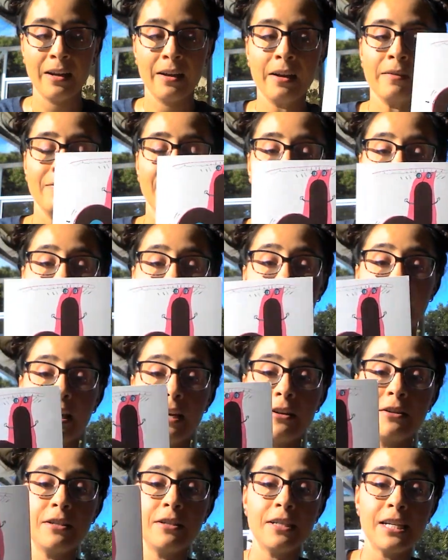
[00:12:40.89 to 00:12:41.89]
Now the letter
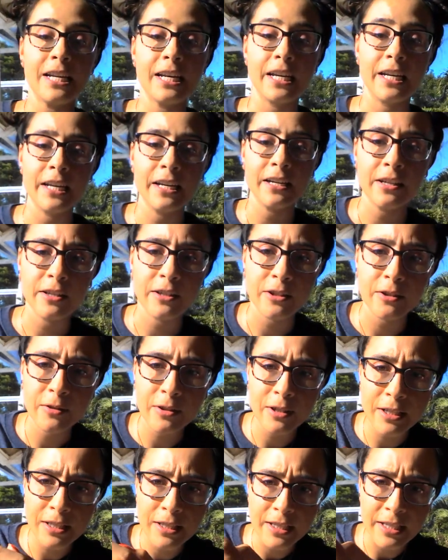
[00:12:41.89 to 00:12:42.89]
D, you can
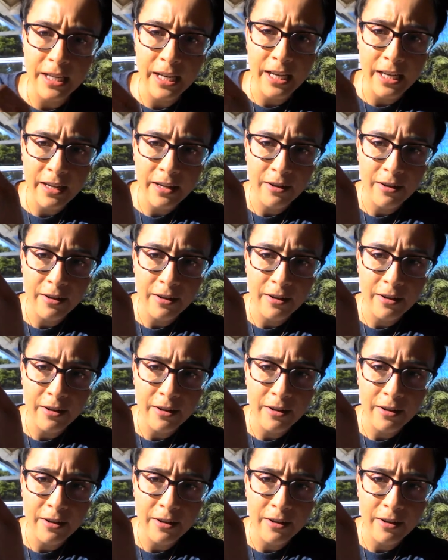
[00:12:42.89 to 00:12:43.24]
see